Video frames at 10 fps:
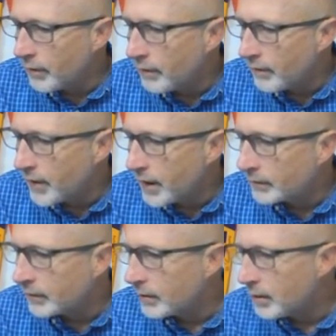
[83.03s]
f of
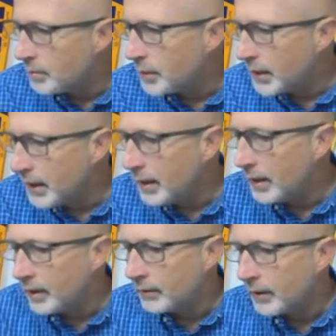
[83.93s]
x, then P
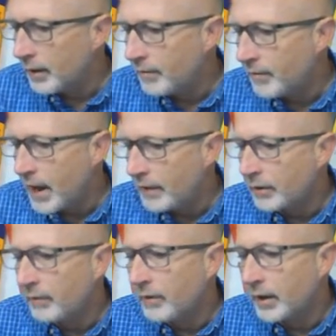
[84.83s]
is a
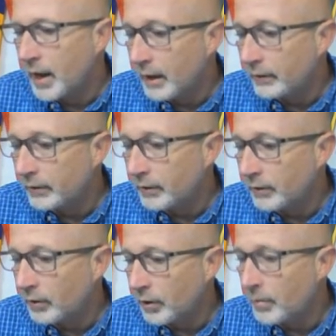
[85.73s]
factor of the constant
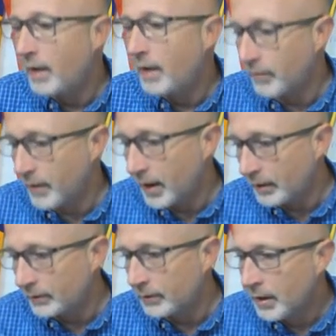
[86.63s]
term f of
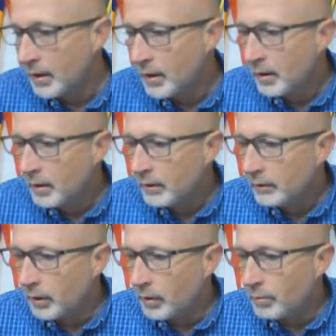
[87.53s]
x.
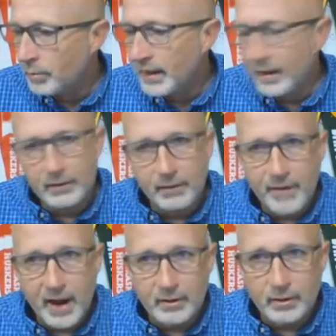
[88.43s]
So P is a
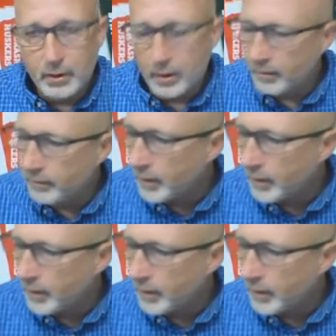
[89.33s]
factor of